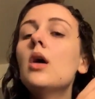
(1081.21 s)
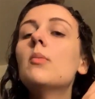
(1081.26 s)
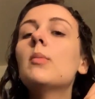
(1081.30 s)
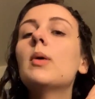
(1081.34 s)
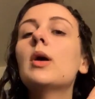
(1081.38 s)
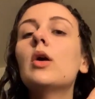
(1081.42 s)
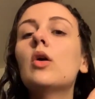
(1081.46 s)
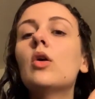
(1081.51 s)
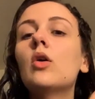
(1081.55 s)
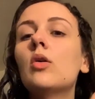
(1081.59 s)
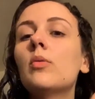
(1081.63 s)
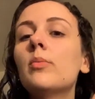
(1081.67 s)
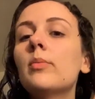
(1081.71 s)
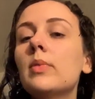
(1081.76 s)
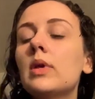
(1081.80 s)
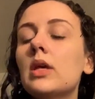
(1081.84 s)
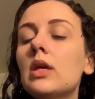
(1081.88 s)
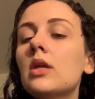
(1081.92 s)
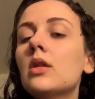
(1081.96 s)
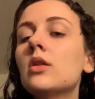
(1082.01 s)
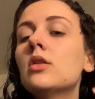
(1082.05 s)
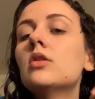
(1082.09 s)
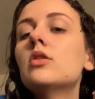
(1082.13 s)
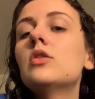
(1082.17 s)
by all
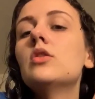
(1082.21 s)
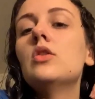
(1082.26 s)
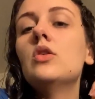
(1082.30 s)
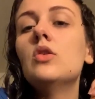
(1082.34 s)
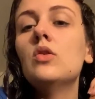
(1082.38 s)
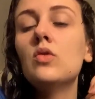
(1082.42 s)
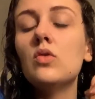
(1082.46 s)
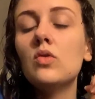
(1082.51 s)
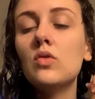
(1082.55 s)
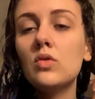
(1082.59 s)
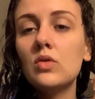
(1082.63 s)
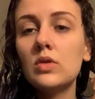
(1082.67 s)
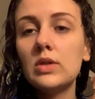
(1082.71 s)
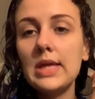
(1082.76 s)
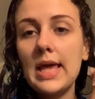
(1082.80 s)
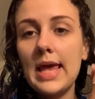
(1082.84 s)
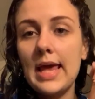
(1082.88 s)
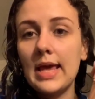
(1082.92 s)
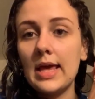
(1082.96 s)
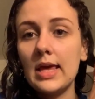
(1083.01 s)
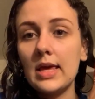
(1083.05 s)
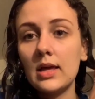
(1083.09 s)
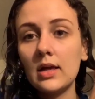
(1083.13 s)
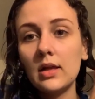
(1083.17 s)
means use
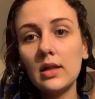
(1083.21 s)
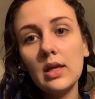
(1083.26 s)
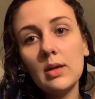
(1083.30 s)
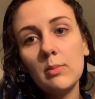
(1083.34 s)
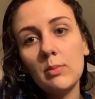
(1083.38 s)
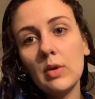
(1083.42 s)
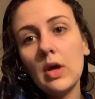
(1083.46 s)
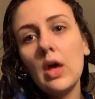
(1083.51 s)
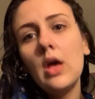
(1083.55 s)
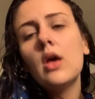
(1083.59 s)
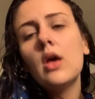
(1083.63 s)
a clip,